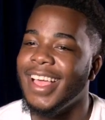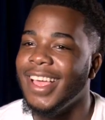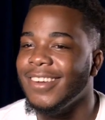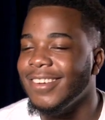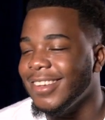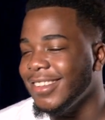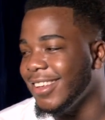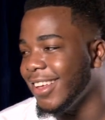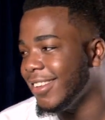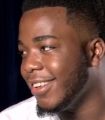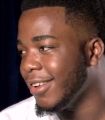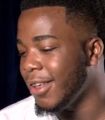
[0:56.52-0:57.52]
idol
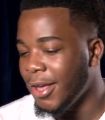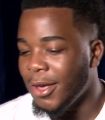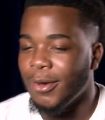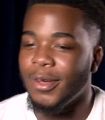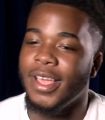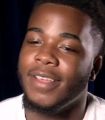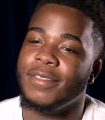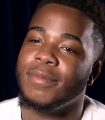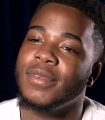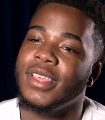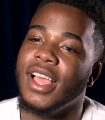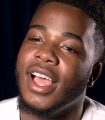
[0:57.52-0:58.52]
contestant would have to
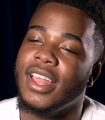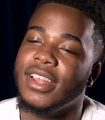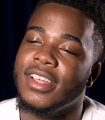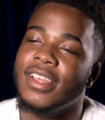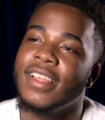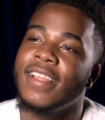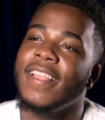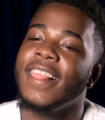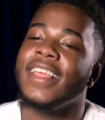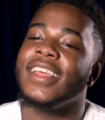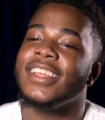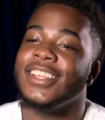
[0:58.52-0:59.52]
be either
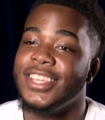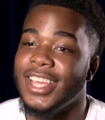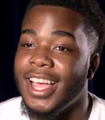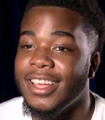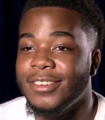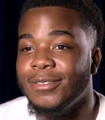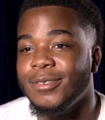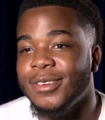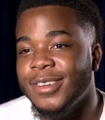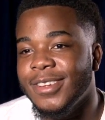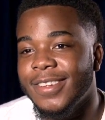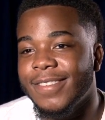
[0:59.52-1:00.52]

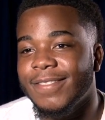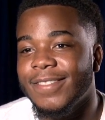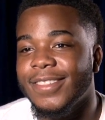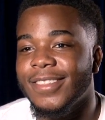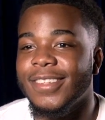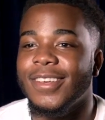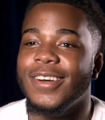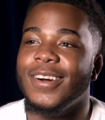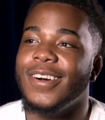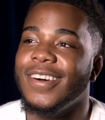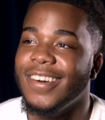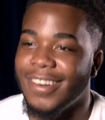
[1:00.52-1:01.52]
Joshua
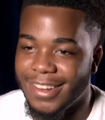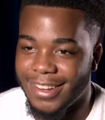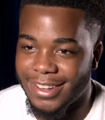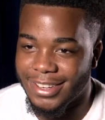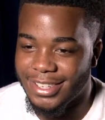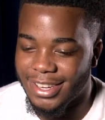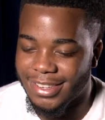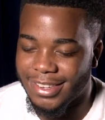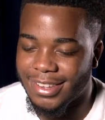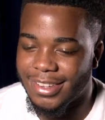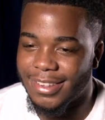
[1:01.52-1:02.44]
or Jessica.